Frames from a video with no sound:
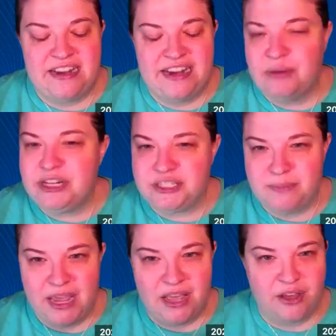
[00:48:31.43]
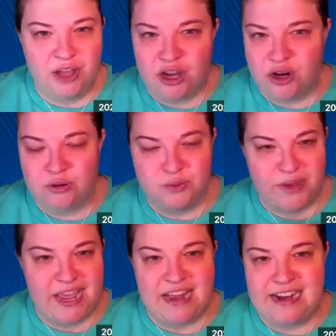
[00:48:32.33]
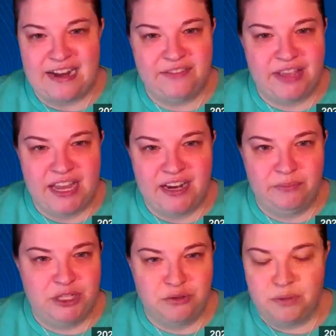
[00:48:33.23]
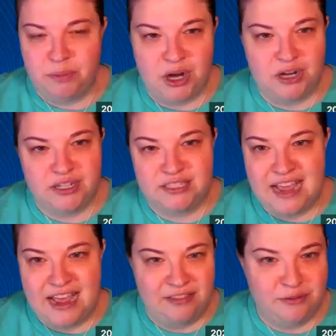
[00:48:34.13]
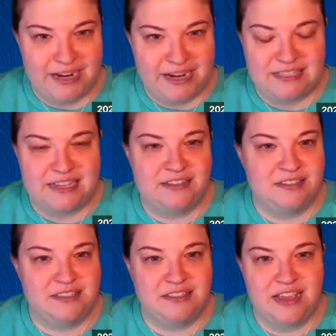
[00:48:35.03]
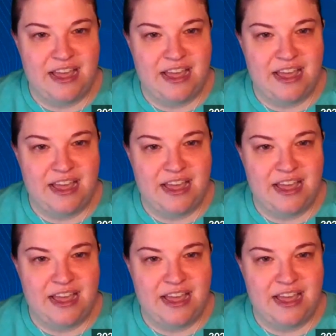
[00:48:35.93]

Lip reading: And yeah, we just make a girls' weekend out of it, and we do the parks and the races.